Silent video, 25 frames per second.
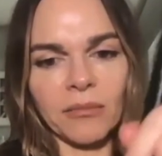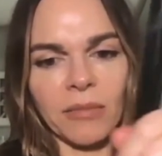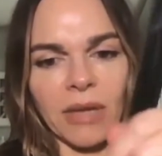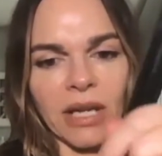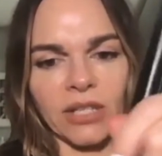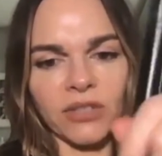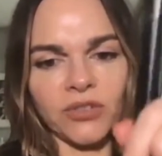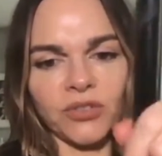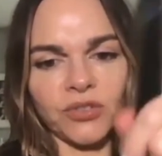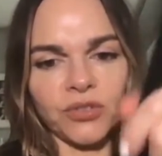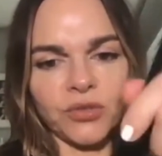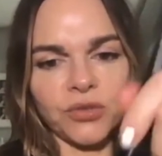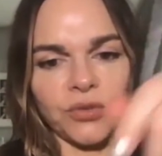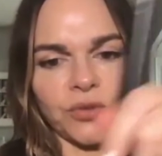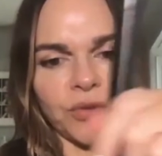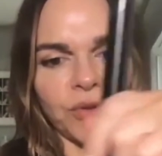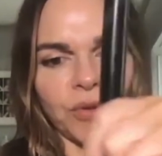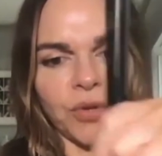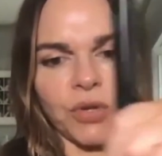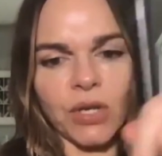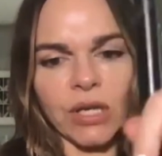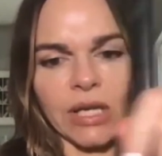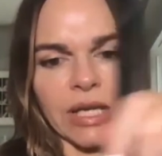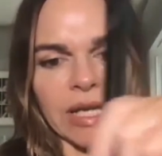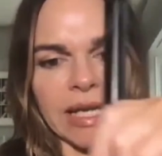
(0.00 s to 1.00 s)
my two
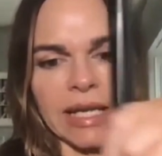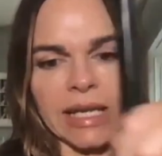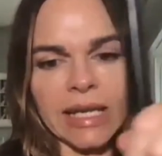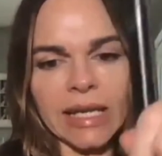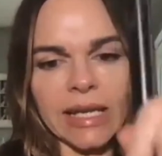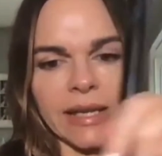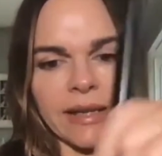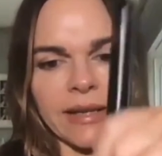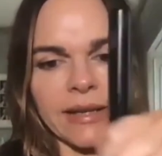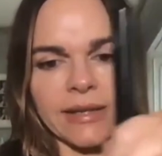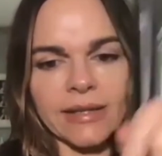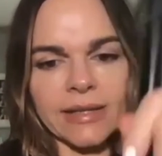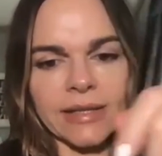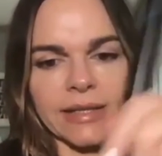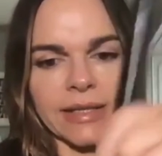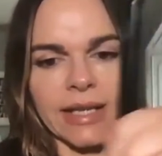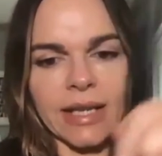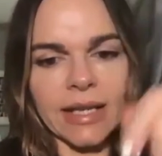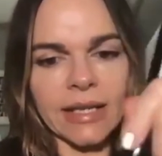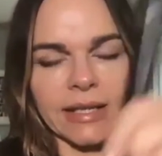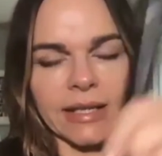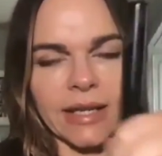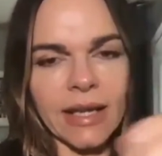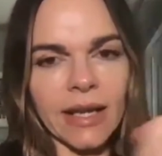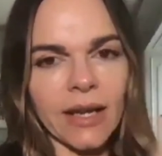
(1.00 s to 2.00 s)

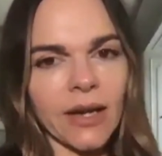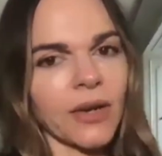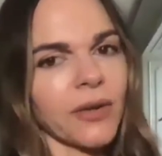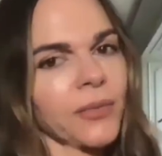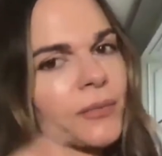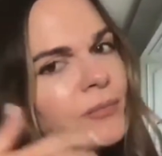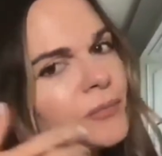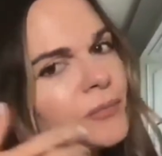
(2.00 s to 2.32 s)
skincare.